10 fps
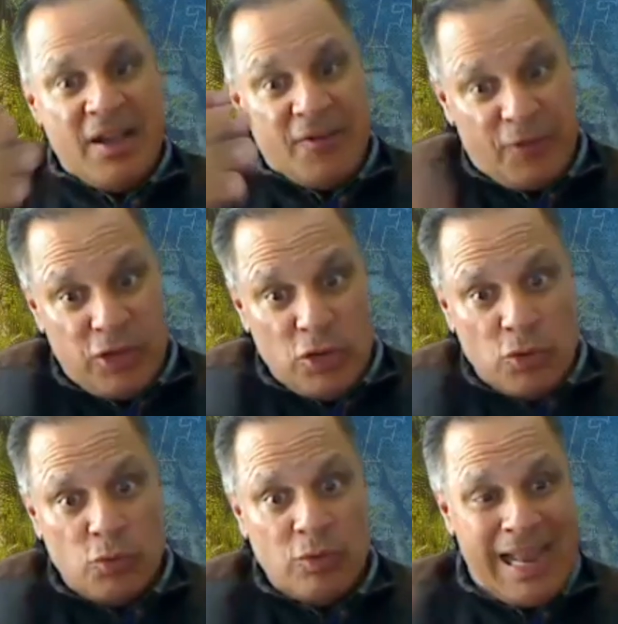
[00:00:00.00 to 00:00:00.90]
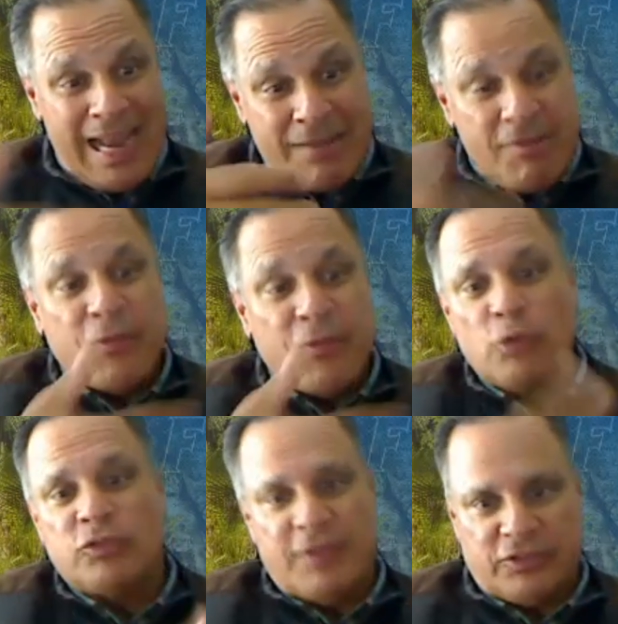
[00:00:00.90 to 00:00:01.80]
For you, and even for
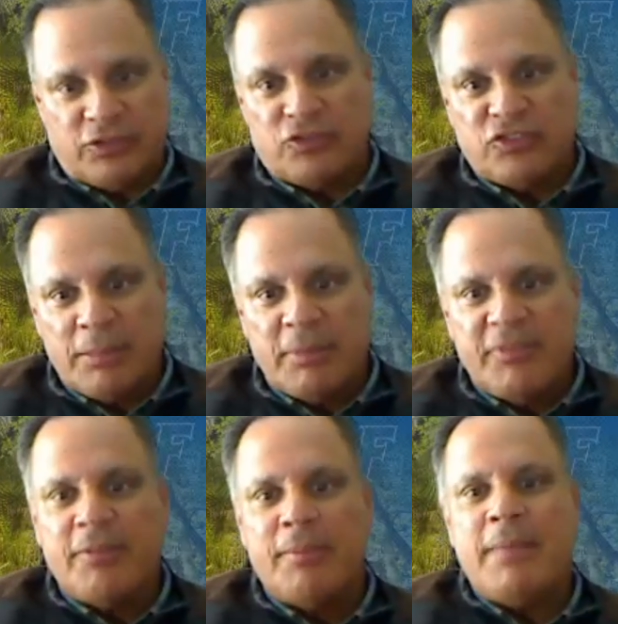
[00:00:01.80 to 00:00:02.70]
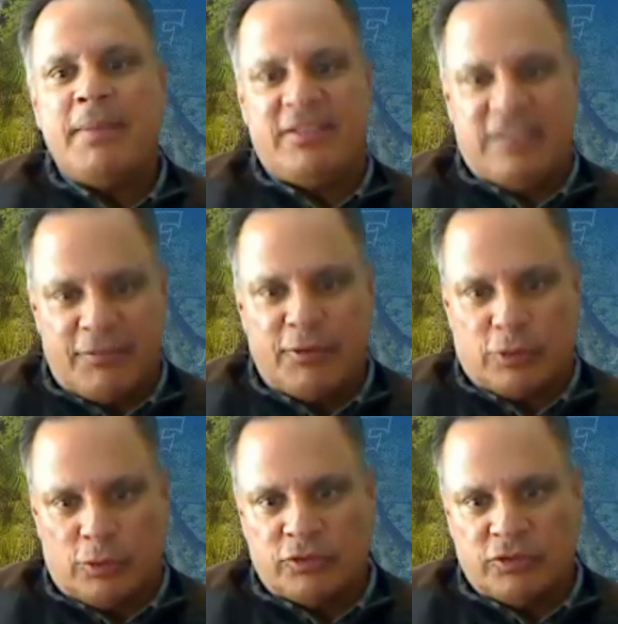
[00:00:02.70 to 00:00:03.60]
those investors, some of it may be difficult.
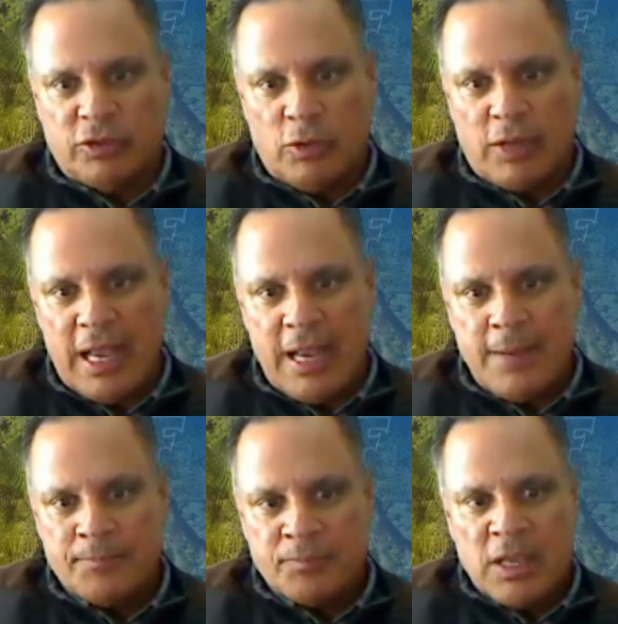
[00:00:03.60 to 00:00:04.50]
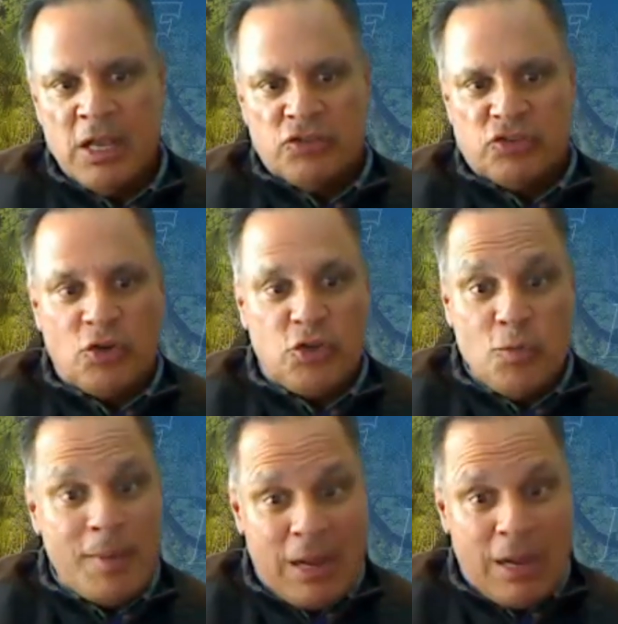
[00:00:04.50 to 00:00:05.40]
Okay, so you
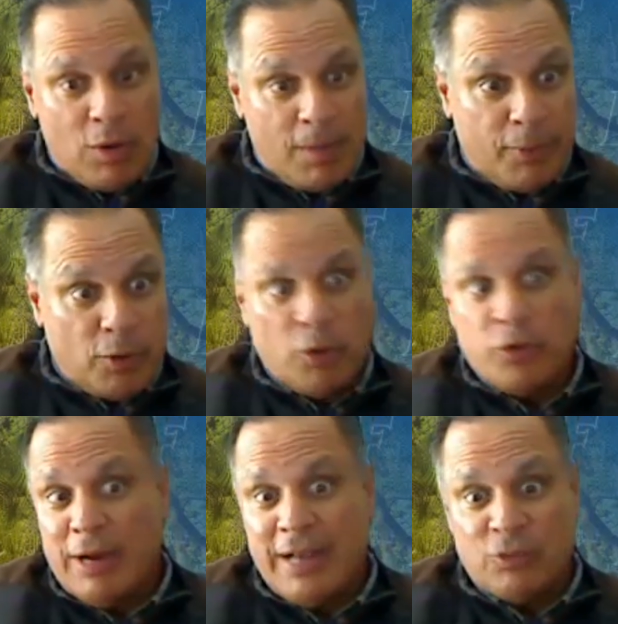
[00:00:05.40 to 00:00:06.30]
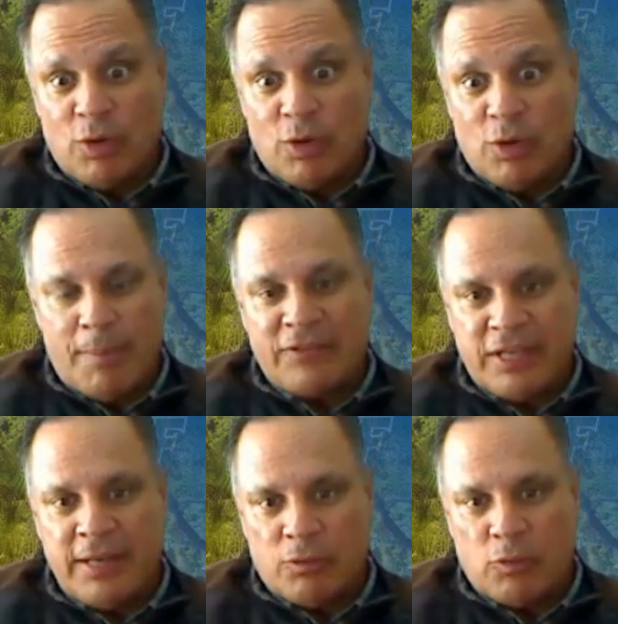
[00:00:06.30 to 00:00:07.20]
may not want to put all your eggs in one
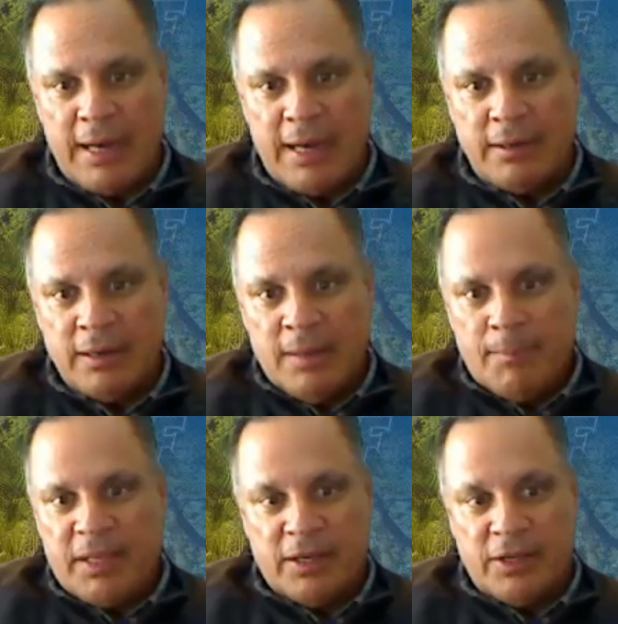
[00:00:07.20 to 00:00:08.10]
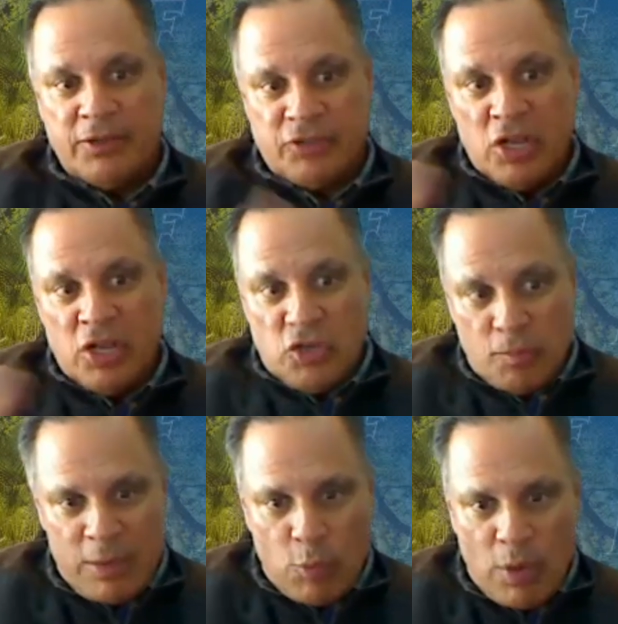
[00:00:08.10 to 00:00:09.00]
basket, right? Because you
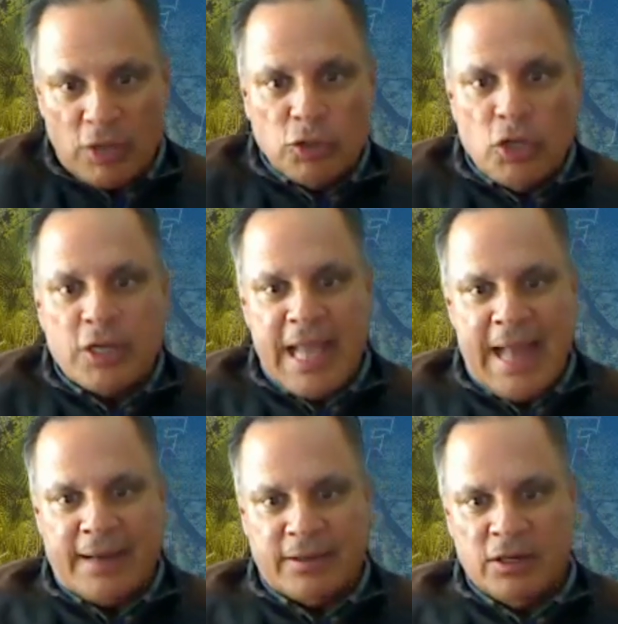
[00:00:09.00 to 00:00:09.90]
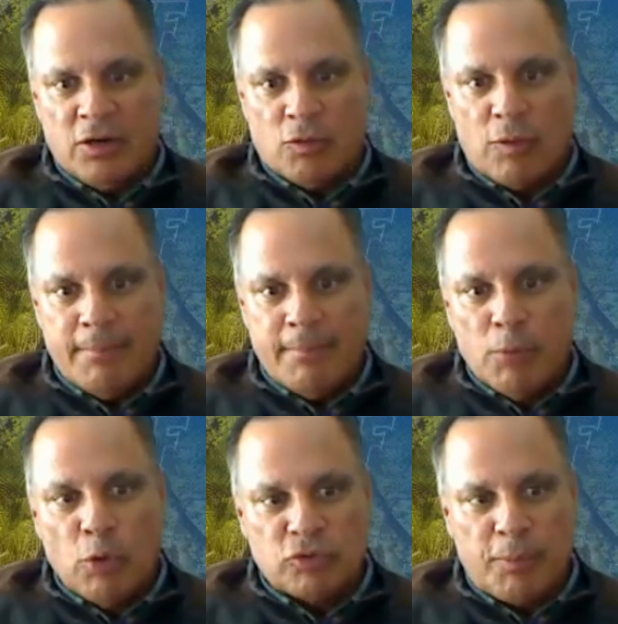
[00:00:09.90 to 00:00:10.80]
may want to look at, right,
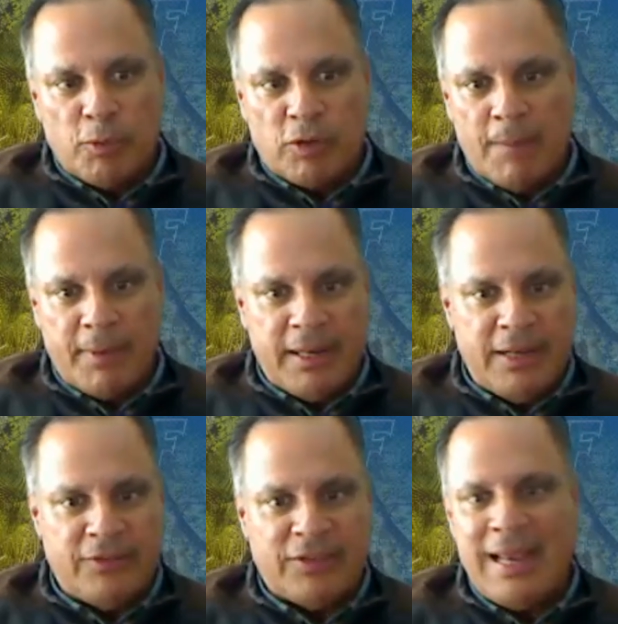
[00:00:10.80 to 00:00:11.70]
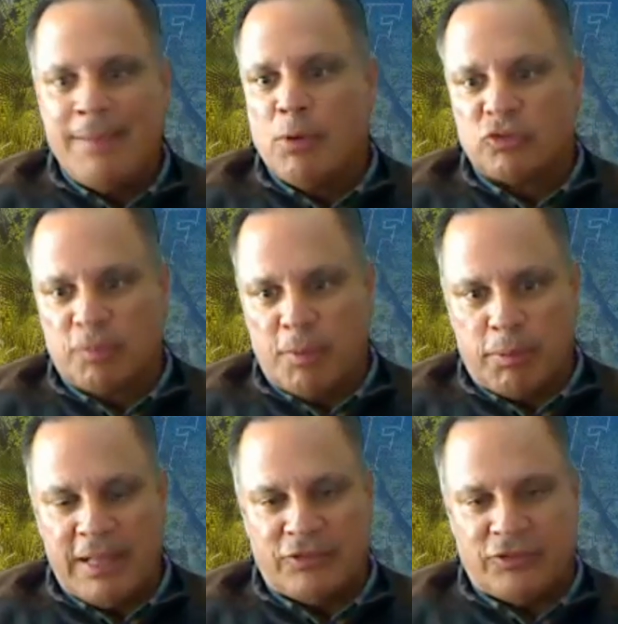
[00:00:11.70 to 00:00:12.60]
multiple companies in multiple
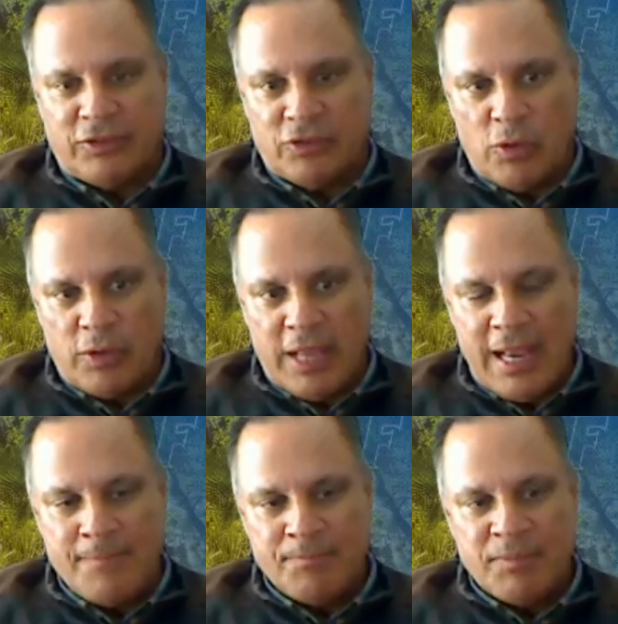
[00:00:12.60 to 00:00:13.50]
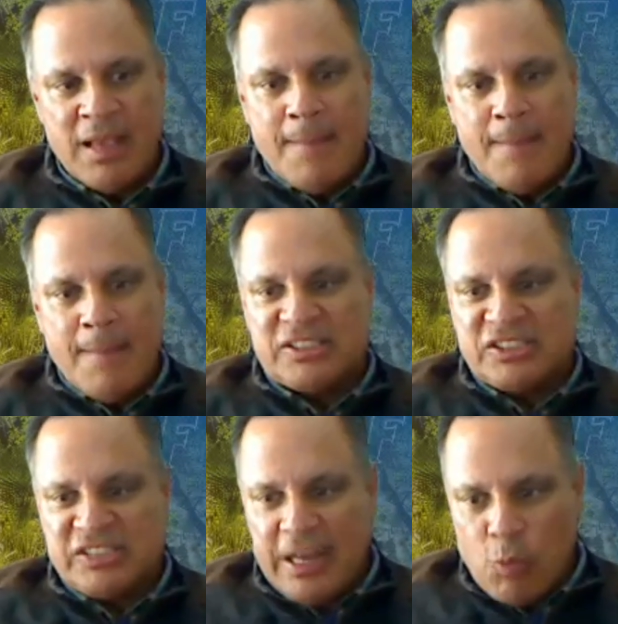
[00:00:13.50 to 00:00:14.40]
places. Okay, but
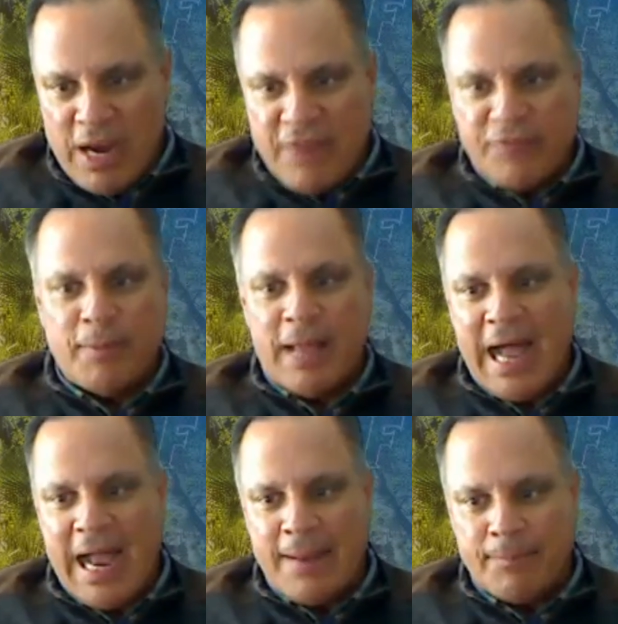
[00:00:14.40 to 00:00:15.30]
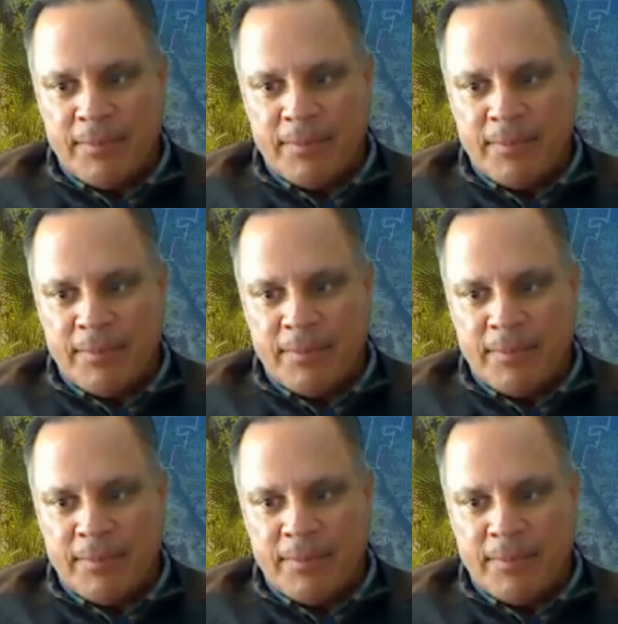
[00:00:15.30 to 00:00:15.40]
stay away from the hype